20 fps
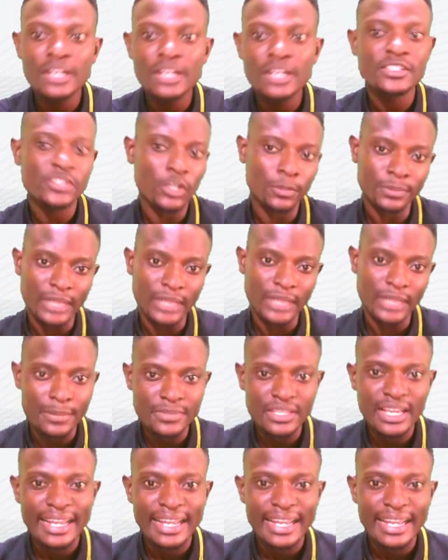
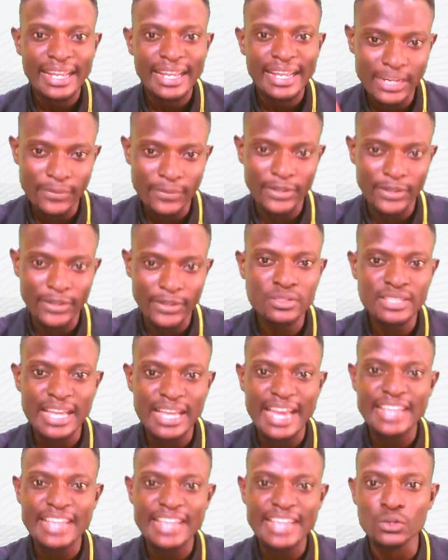Sometimes there are no
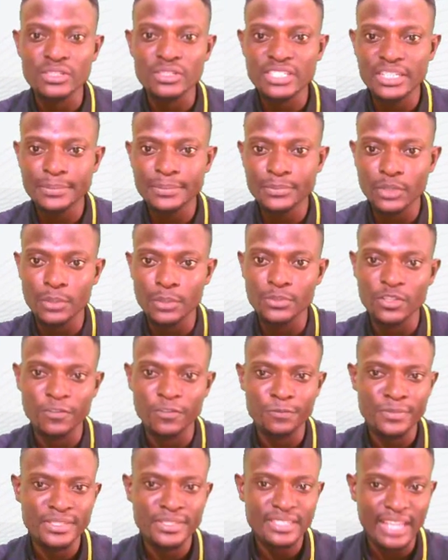signs or symptoms
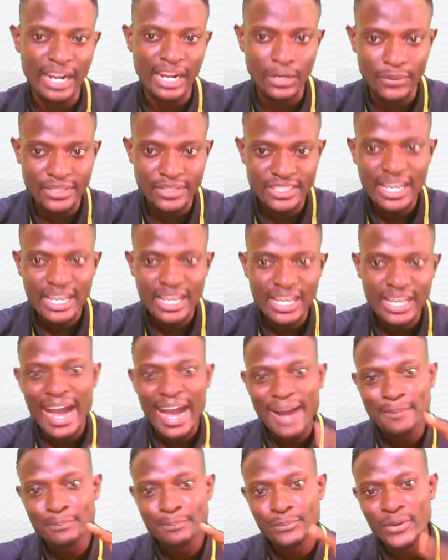of miscarriage,
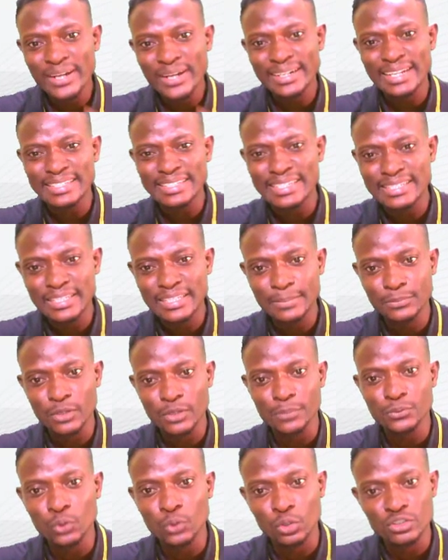and pregnancy
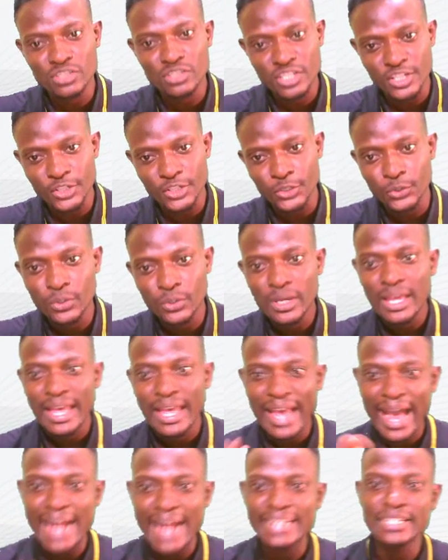symptoms continue,
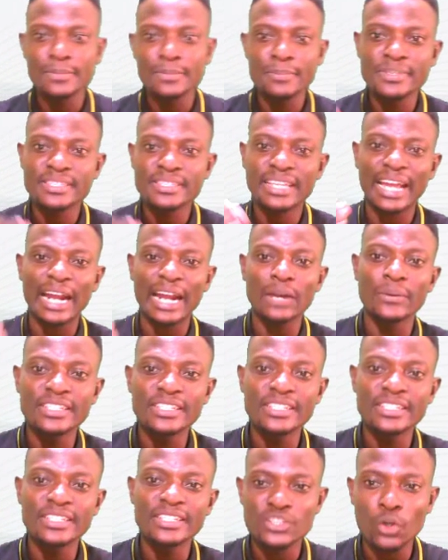and the
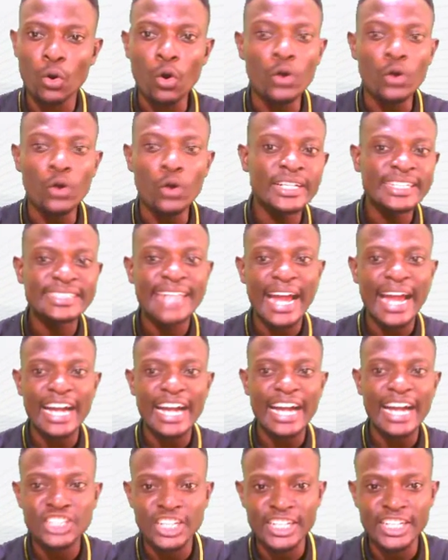miscarriage is only
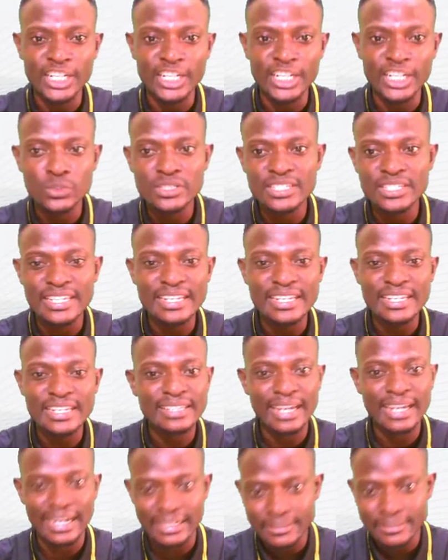dashed in a routine
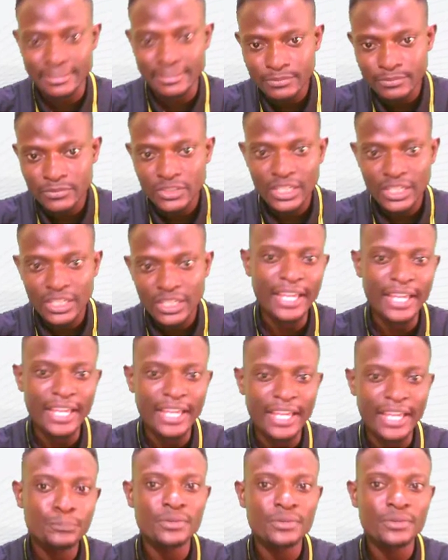scan.
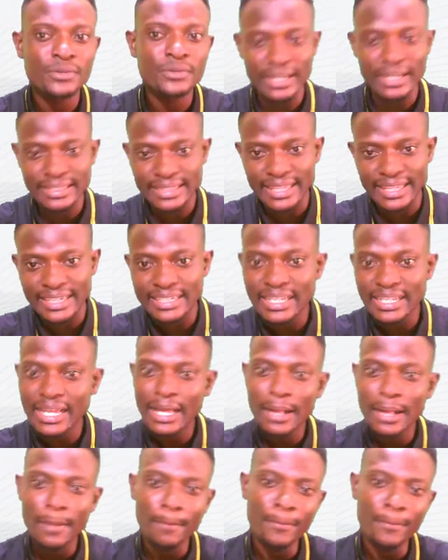A. Prevented.
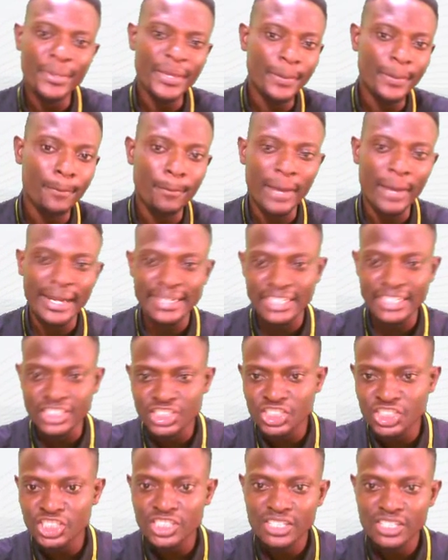B.
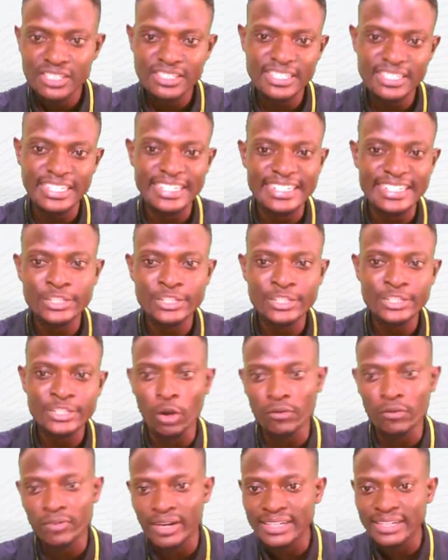Managed. C.
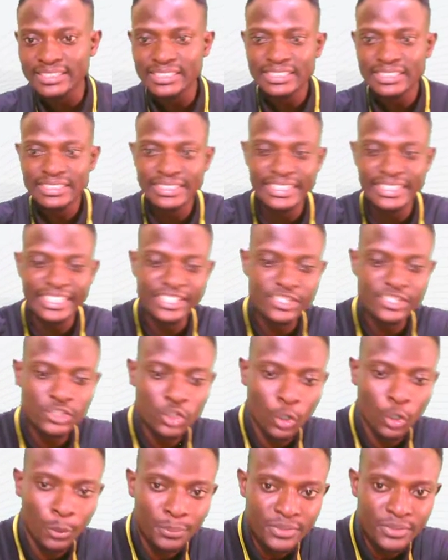Discovered. D.
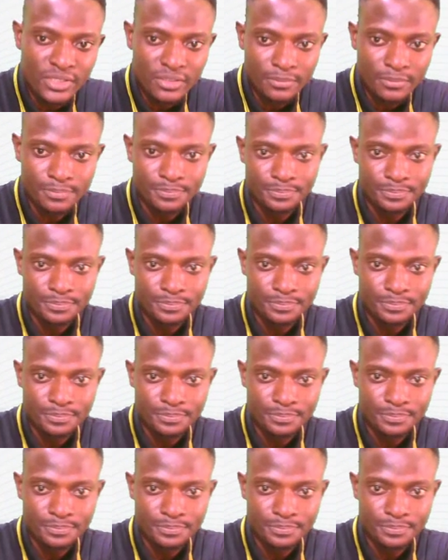Stopped.